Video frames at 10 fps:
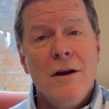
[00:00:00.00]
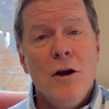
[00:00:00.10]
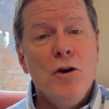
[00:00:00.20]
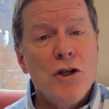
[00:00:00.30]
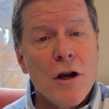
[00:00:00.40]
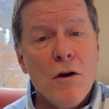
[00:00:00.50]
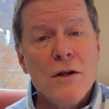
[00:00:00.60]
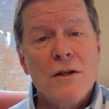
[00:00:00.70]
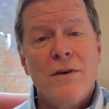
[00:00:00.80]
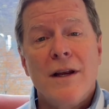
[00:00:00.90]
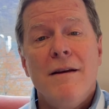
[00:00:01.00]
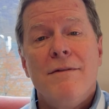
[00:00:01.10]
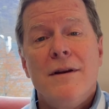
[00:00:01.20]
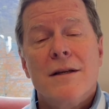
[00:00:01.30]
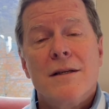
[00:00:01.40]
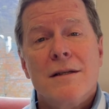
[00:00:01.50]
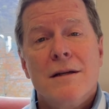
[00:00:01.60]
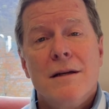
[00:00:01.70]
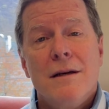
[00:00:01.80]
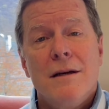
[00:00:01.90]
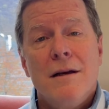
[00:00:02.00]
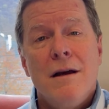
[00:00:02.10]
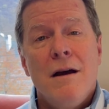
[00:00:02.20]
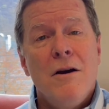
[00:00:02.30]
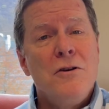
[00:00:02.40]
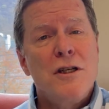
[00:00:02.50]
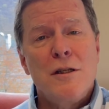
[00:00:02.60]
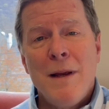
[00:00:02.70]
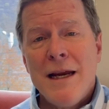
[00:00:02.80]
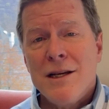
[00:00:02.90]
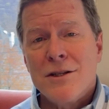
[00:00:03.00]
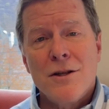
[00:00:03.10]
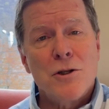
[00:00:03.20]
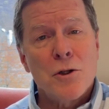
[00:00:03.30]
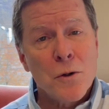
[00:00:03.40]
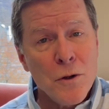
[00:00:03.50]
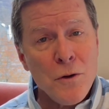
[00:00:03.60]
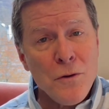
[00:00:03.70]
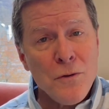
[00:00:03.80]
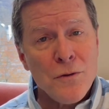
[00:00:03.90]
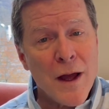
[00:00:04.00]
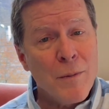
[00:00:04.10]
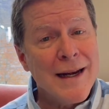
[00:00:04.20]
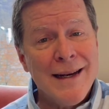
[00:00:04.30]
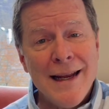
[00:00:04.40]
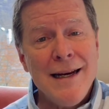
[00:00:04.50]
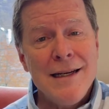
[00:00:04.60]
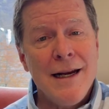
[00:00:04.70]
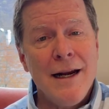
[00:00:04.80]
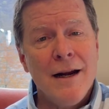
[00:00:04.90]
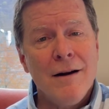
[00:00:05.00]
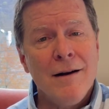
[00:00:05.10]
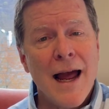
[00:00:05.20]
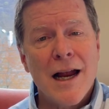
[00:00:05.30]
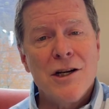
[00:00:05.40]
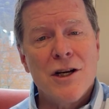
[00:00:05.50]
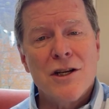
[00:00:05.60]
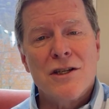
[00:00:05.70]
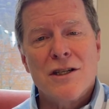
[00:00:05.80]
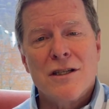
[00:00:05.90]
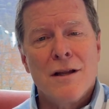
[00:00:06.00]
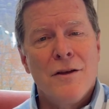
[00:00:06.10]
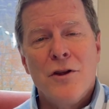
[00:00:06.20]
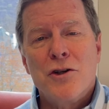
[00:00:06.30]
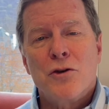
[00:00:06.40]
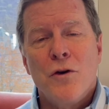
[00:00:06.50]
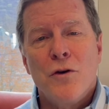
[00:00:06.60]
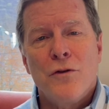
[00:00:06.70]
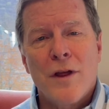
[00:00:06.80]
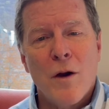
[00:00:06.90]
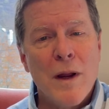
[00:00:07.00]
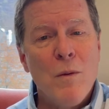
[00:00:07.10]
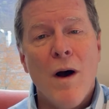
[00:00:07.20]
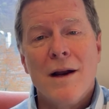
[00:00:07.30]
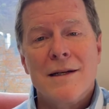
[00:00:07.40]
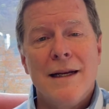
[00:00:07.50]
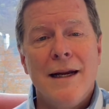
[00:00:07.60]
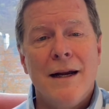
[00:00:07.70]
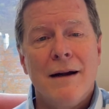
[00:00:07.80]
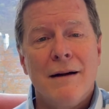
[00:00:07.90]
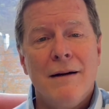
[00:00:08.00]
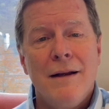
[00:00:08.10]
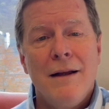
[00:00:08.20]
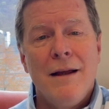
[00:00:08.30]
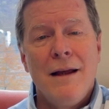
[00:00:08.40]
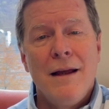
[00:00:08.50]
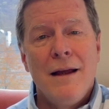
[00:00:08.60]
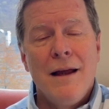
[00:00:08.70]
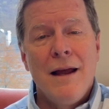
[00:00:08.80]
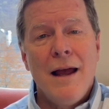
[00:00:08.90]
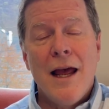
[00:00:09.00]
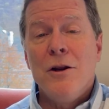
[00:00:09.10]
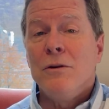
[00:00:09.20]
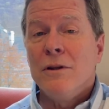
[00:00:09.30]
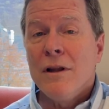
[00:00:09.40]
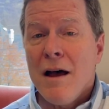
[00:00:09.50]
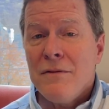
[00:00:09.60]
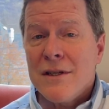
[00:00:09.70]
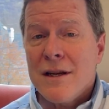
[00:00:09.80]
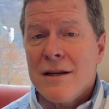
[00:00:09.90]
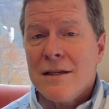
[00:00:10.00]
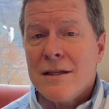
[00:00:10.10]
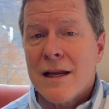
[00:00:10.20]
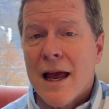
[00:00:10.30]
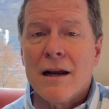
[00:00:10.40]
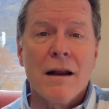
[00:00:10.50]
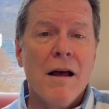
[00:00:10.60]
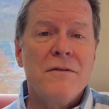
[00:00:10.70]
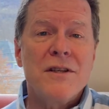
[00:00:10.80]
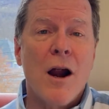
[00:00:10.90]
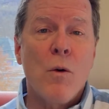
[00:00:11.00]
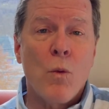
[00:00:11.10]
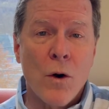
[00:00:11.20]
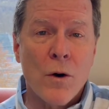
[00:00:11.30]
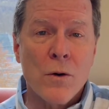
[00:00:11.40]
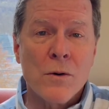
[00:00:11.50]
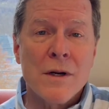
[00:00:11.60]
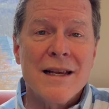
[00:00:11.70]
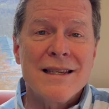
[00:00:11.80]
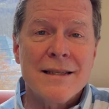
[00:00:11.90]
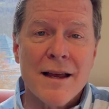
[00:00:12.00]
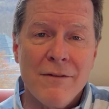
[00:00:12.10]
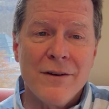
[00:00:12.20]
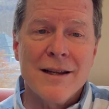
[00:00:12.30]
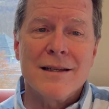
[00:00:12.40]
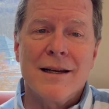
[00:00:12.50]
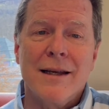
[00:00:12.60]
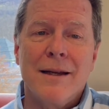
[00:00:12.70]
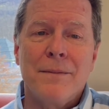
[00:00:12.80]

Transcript: who shows forgiveness, who speaks the truth that we need to hear, not just the truth that we want to hear, and who loves us and loves our world selflessly.